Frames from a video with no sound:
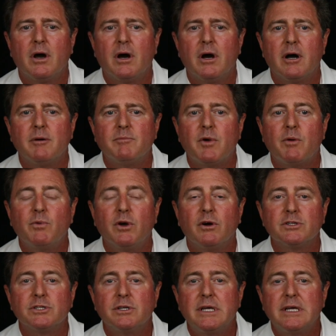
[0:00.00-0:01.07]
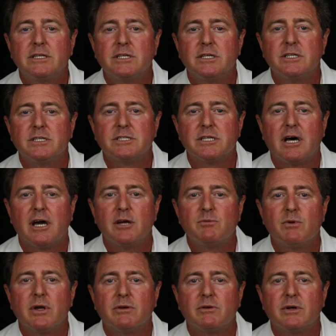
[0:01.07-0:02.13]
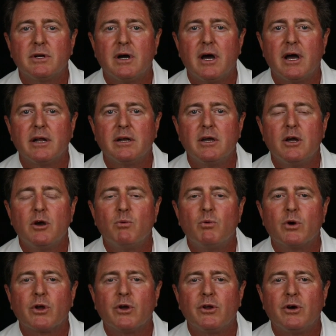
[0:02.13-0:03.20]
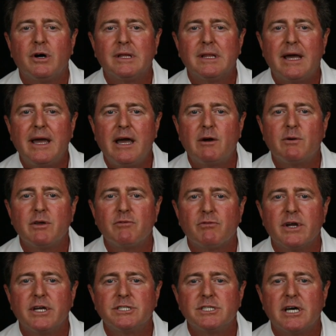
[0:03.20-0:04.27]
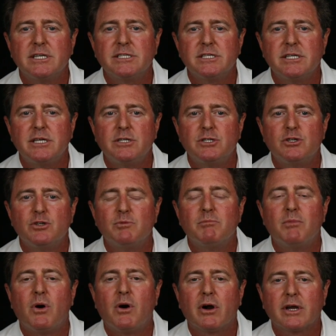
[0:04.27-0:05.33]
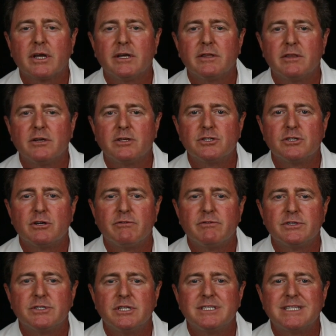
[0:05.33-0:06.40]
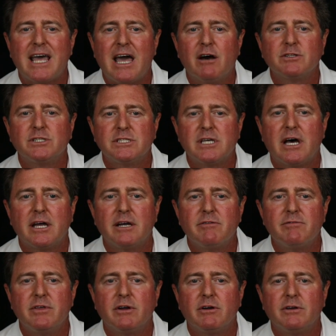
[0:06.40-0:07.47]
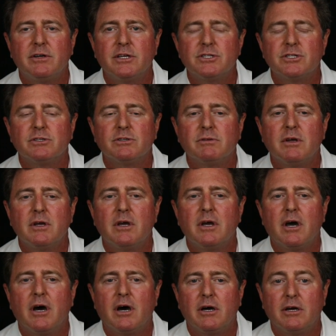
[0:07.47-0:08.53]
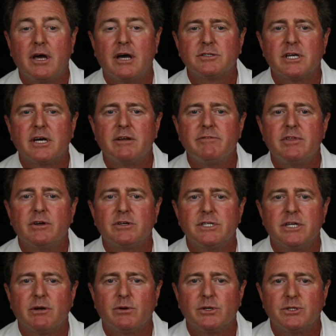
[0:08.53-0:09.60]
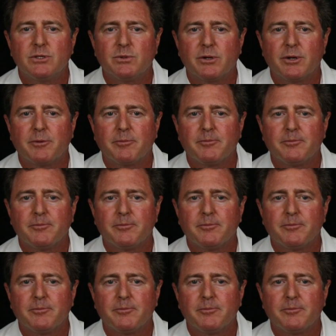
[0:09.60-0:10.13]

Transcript: And we also need to decide whether or not we're going to allow a franchisee to market their services outside of their outside of their territory.